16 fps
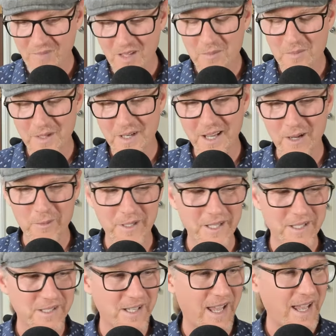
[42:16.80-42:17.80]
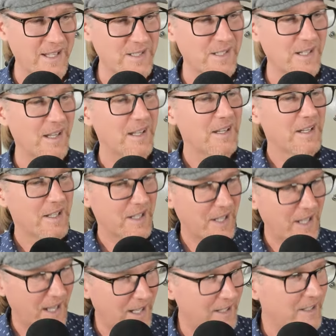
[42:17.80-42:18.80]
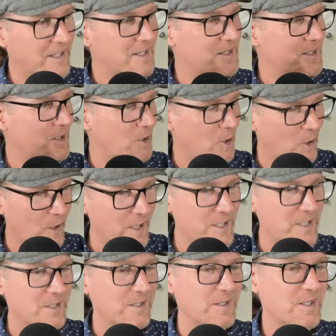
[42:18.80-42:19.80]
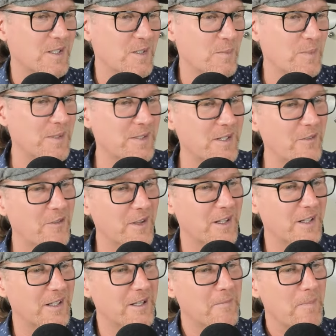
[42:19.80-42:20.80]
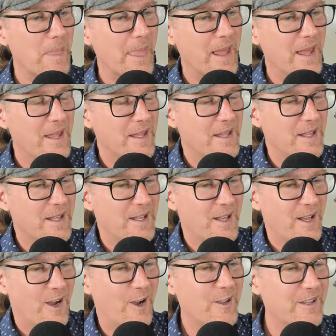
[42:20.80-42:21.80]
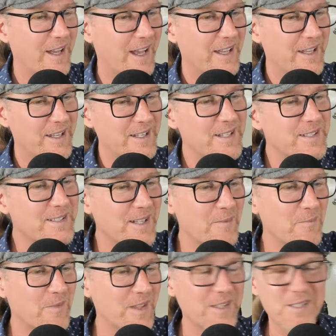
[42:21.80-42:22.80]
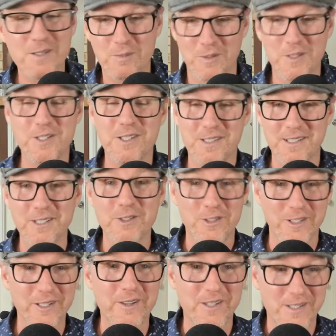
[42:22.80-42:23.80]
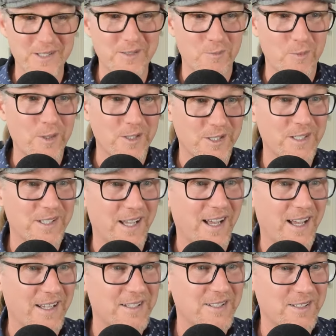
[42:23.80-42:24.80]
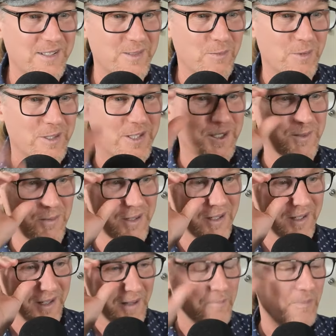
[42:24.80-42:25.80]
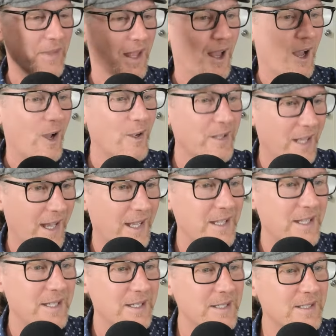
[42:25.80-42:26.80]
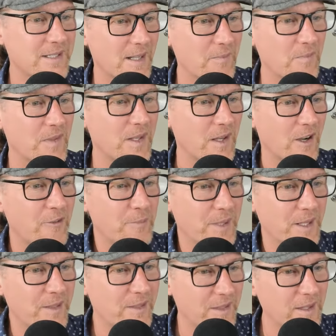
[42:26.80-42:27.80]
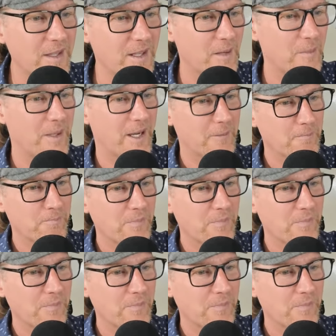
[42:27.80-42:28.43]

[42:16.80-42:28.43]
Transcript: but now we get to answer Kelly's question specifically. Okay, here's something. This is, she's literally, this is what she's asked. This is what she's written. Okay, here's something I've been thinking about.